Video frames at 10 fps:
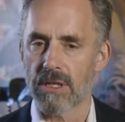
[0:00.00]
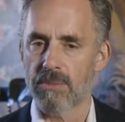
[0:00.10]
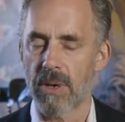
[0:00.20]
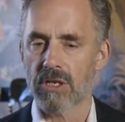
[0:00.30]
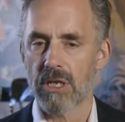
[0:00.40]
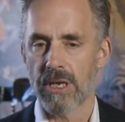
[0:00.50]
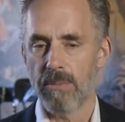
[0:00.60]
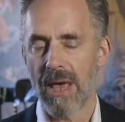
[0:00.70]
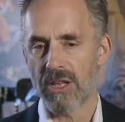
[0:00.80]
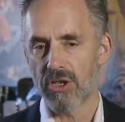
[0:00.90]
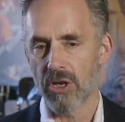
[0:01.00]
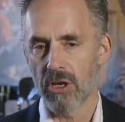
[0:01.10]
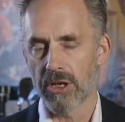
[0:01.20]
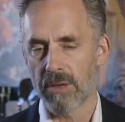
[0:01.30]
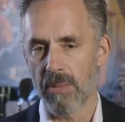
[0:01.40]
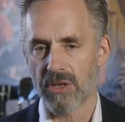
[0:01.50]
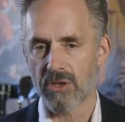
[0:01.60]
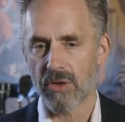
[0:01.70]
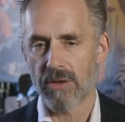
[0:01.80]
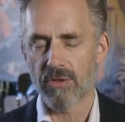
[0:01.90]
especially in managerial and
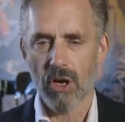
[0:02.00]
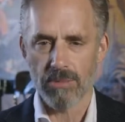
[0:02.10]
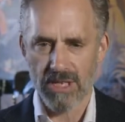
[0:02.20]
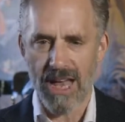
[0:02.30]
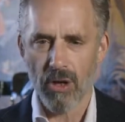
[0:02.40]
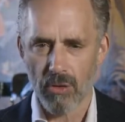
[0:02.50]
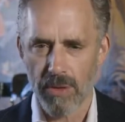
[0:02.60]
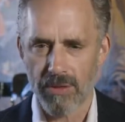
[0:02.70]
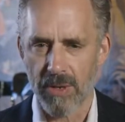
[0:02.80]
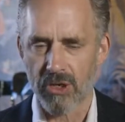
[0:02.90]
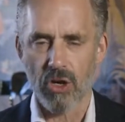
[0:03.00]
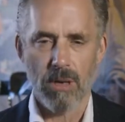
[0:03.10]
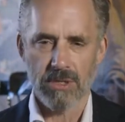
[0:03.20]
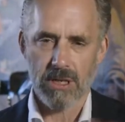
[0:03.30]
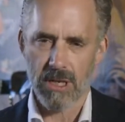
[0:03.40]
administrative jobs, in algorithmic jobs.